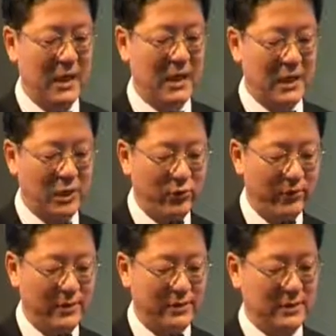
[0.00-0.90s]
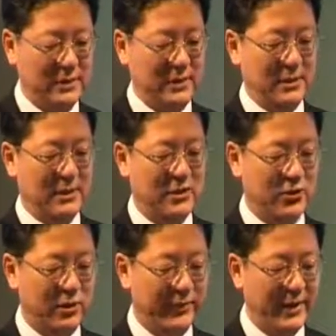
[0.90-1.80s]
However, this
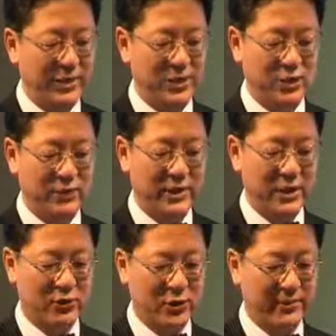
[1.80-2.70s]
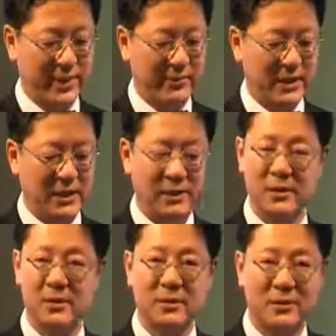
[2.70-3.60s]
advantage of eculizumab
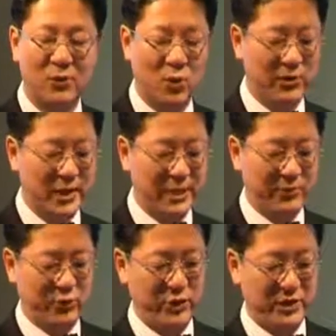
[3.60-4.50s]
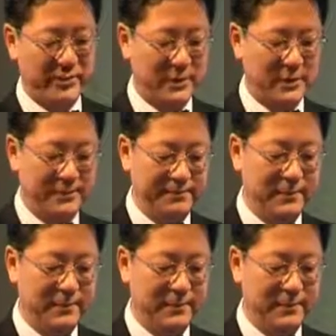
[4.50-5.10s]
is long-time treatment